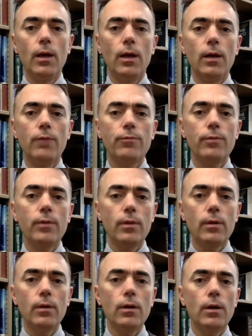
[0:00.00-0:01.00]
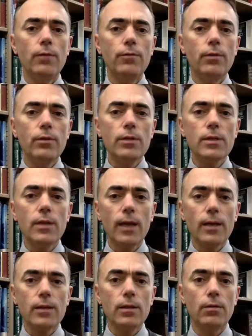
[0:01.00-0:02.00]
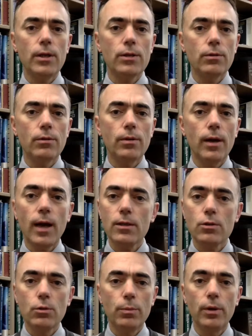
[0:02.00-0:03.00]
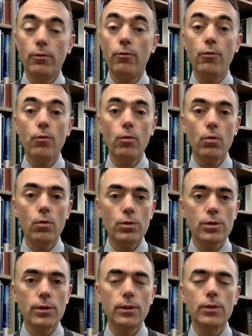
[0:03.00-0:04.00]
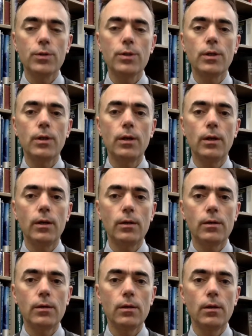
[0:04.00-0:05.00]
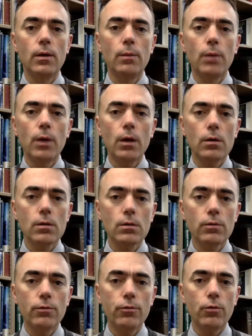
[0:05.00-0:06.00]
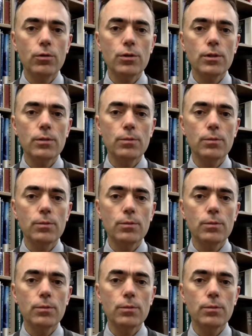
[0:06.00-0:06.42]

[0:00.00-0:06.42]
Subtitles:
If there is an acceleration, there has to be a force inducing it, because the force is